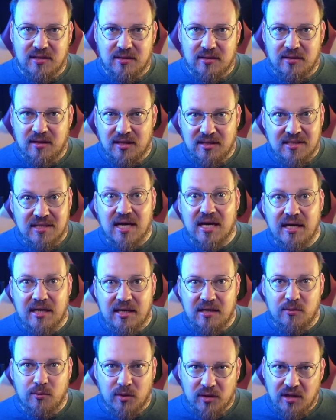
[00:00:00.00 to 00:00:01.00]
and
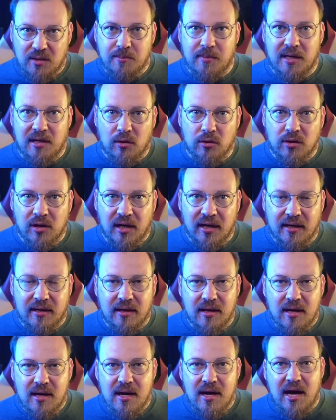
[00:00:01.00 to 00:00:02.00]
anxiety and what that might look like.